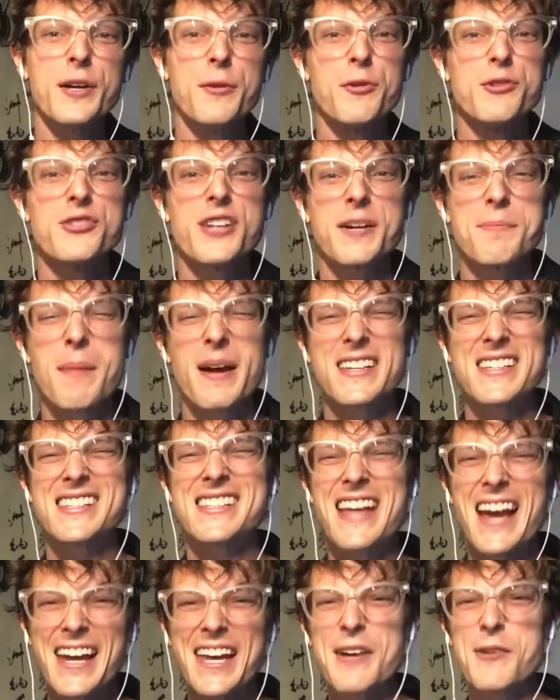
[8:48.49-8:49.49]
It was like my
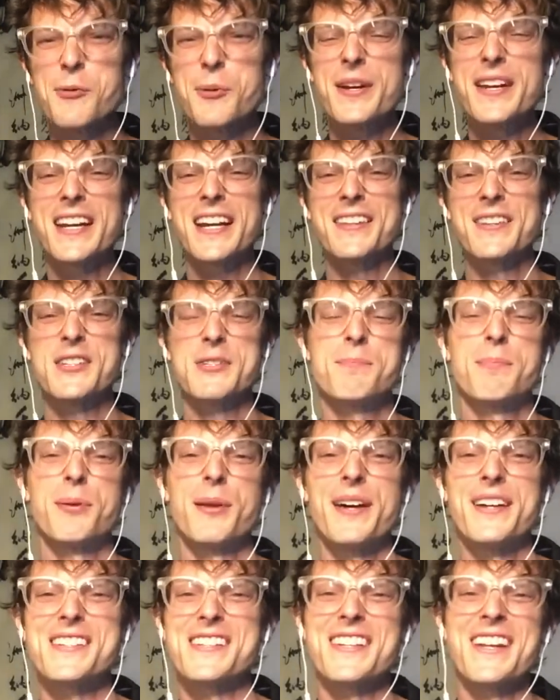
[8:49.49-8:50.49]
second week in this
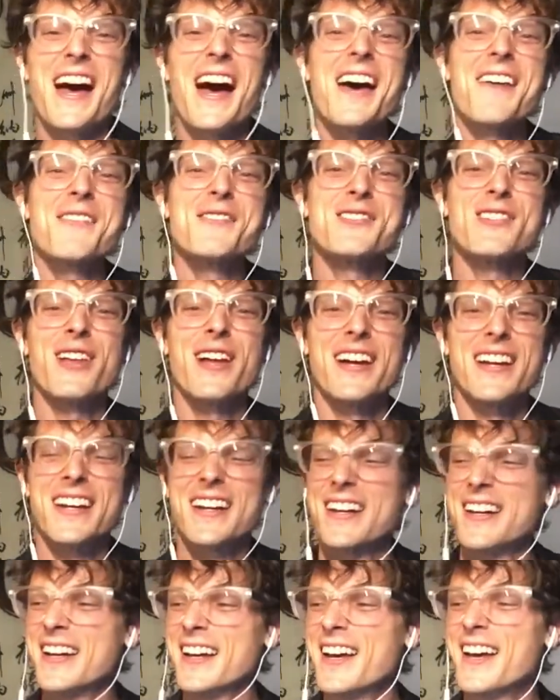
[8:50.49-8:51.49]
place. And I was
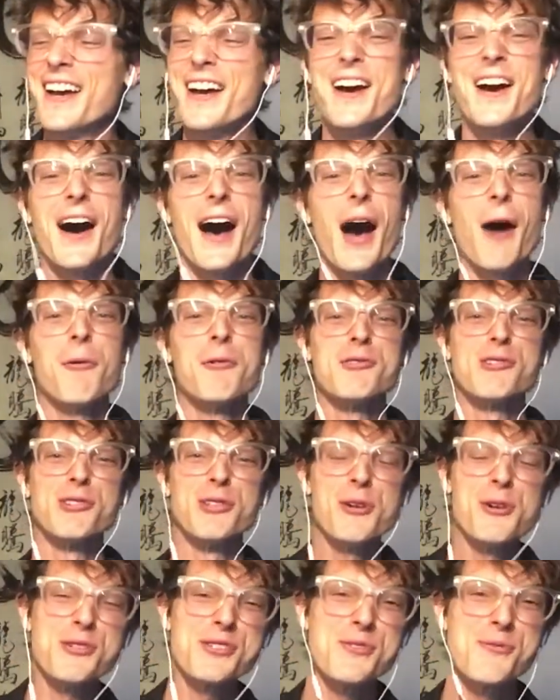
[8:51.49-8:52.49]
like, I was
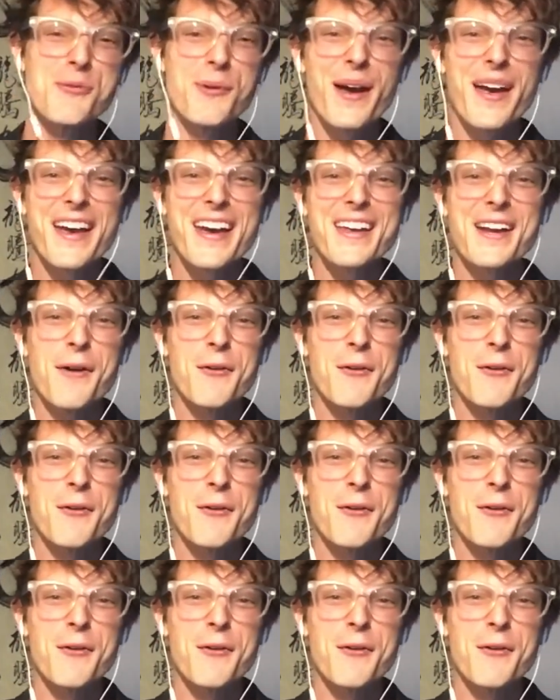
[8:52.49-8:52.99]
losing weight.